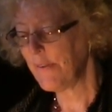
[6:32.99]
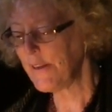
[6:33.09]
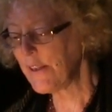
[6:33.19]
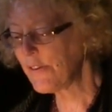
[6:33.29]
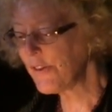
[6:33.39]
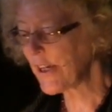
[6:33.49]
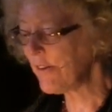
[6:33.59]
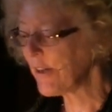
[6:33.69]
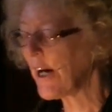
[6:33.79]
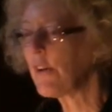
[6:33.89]
These
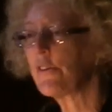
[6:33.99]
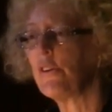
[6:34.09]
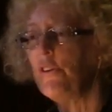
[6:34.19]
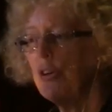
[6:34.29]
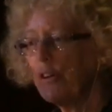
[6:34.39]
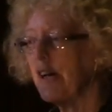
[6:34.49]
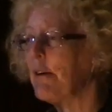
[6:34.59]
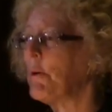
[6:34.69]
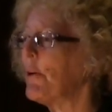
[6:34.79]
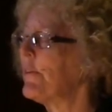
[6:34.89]
Gentiles are
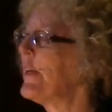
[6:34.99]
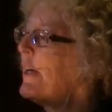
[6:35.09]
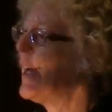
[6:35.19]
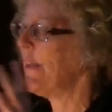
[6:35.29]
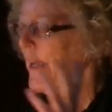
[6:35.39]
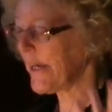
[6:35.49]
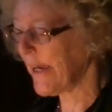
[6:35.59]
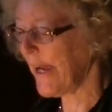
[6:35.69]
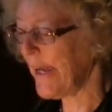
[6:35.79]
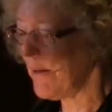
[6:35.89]
newcomers, and they
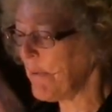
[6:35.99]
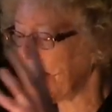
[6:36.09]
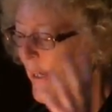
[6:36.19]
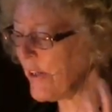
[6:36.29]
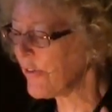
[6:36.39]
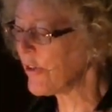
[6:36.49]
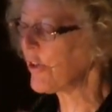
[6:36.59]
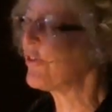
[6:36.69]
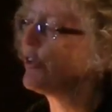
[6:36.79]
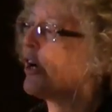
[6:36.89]
came and they
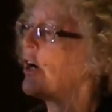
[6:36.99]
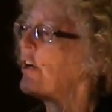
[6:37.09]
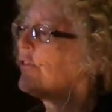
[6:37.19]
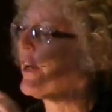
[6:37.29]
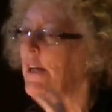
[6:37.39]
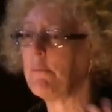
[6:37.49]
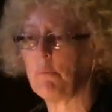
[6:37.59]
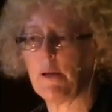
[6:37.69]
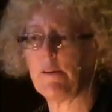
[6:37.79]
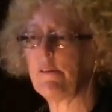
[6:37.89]
took charge
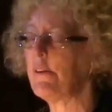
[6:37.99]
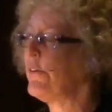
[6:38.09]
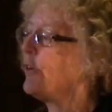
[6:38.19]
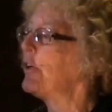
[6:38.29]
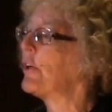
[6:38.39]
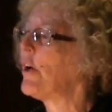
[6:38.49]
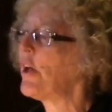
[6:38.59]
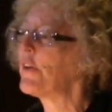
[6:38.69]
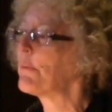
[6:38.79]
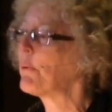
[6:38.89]
and instituted
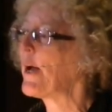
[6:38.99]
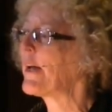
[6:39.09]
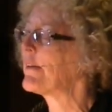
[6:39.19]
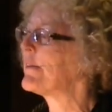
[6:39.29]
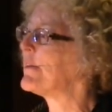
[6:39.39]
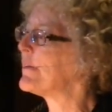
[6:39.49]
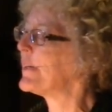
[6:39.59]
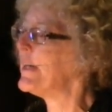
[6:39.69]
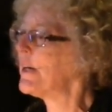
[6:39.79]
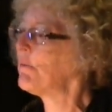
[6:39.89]
all their practices,
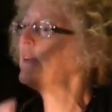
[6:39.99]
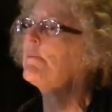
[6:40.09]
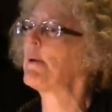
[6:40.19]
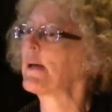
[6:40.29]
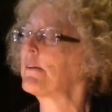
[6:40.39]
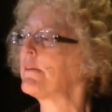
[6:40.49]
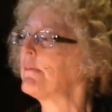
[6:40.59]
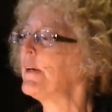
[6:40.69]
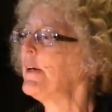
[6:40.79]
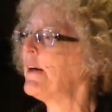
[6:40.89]

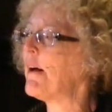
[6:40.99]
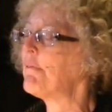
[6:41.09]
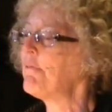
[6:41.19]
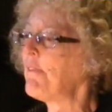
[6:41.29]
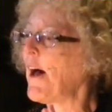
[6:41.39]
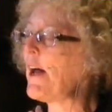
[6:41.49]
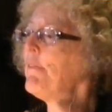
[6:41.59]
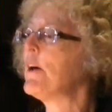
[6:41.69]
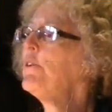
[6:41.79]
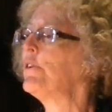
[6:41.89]
irrespective of
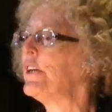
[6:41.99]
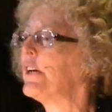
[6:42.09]
500